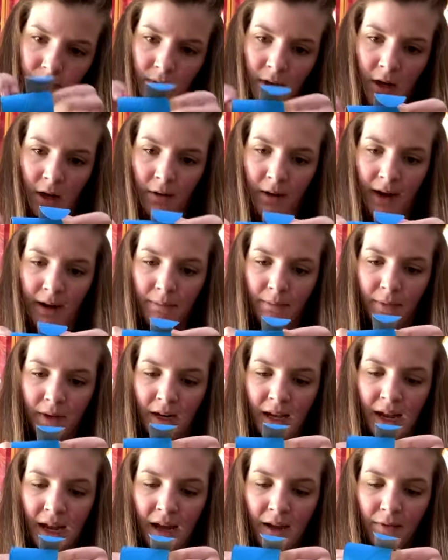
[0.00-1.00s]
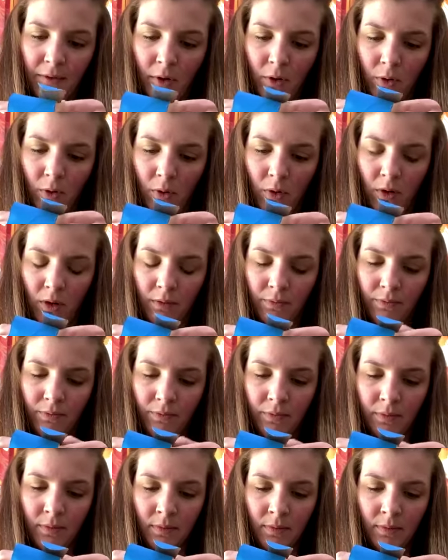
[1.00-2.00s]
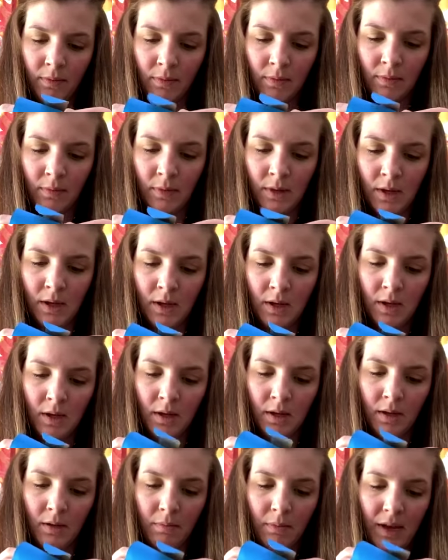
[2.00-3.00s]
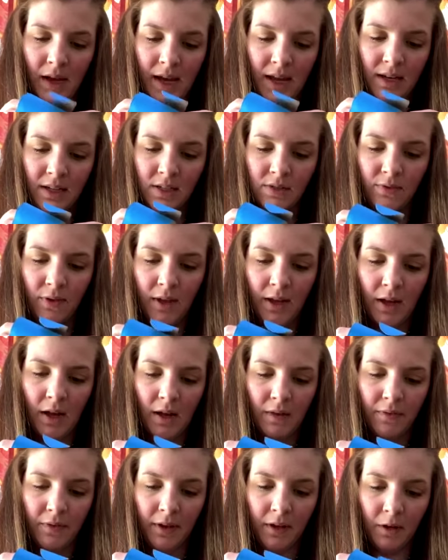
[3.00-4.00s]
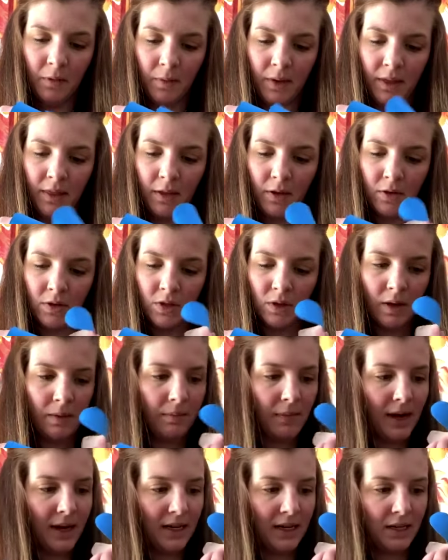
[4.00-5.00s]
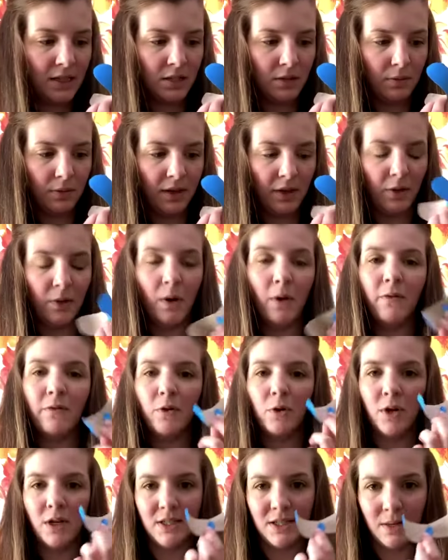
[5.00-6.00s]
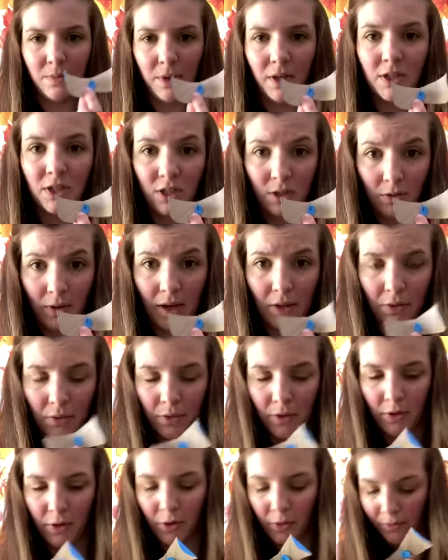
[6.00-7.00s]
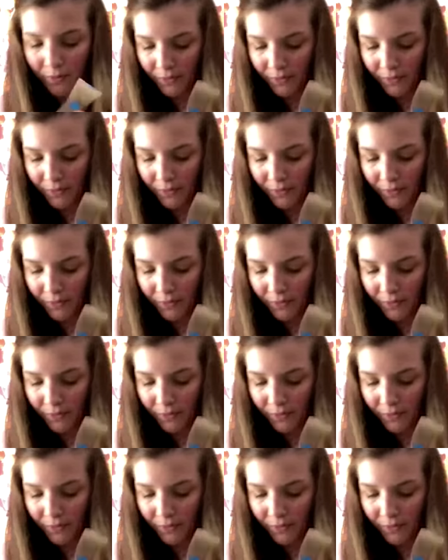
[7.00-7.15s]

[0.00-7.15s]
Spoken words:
All right, and I have a hole. My head is falling off a little bit though, so I might need to re-glue. Oh, of course, I punched it right through the glue.